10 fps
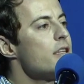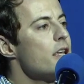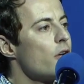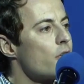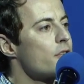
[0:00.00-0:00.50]

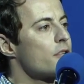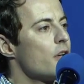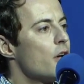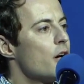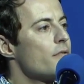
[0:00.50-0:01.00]
years
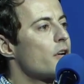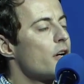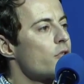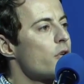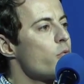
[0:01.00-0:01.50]
of a
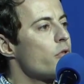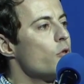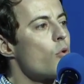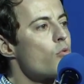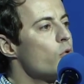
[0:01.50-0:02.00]
country with
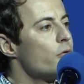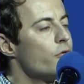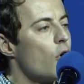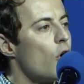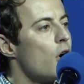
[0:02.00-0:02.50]
no rule of
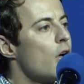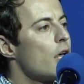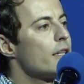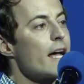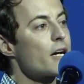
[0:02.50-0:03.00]
law,
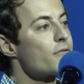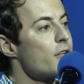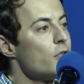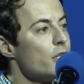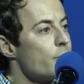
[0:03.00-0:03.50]
lack of
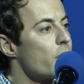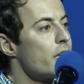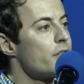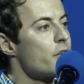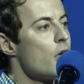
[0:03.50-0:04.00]
civil
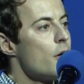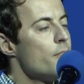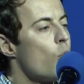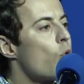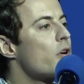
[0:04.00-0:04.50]
liberties,
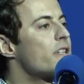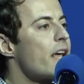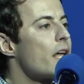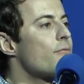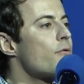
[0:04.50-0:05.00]
more
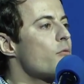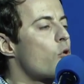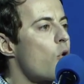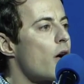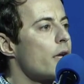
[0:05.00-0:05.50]
dead from
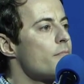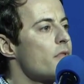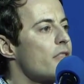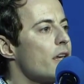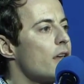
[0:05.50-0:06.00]
crime
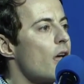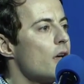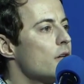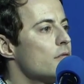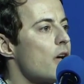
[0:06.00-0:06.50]
than
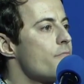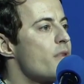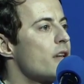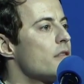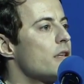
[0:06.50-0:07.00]
uh, have
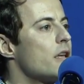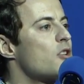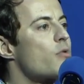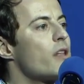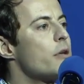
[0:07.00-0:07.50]
been in the
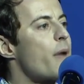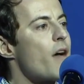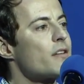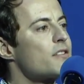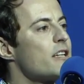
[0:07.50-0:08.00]
Israeli
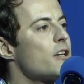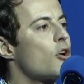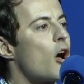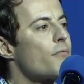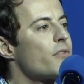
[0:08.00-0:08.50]
Palestinian
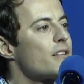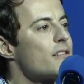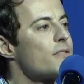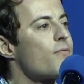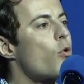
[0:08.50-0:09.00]
conflict
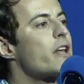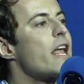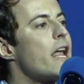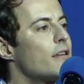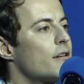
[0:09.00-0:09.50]
since
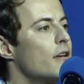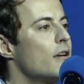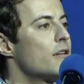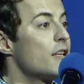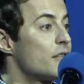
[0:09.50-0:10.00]
48,
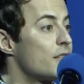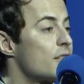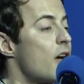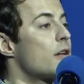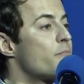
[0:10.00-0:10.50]
yet it's
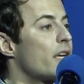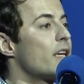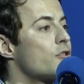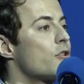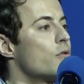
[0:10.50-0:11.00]
not a big
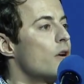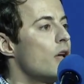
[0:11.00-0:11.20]
issue.